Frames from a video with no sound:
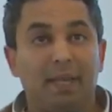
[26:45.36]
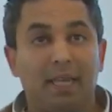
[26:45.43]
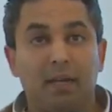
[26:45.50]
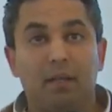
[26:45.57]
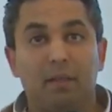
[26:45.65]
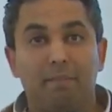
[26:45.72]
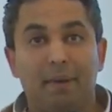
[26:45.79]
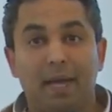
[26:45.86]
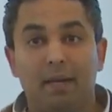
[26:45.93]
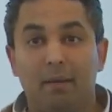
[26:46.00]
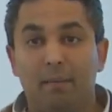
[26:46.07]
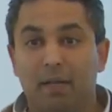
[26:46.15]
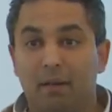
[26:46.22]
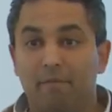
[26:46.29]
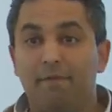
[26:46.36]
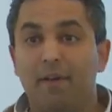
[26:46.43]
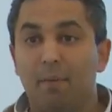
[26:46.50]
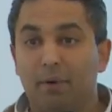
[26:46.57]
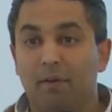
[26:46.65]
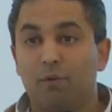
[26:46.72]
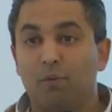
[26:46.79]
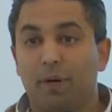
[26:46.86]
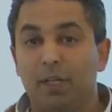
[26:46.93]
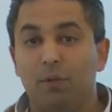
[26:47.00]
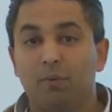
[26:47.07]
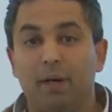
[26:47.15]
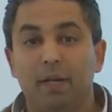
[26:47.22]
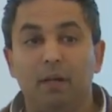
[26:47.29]
beginning of the pandemic in February of
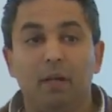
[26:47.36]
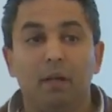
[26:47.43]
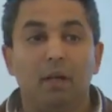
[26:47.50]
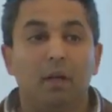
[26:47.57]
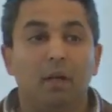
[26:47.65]
2020,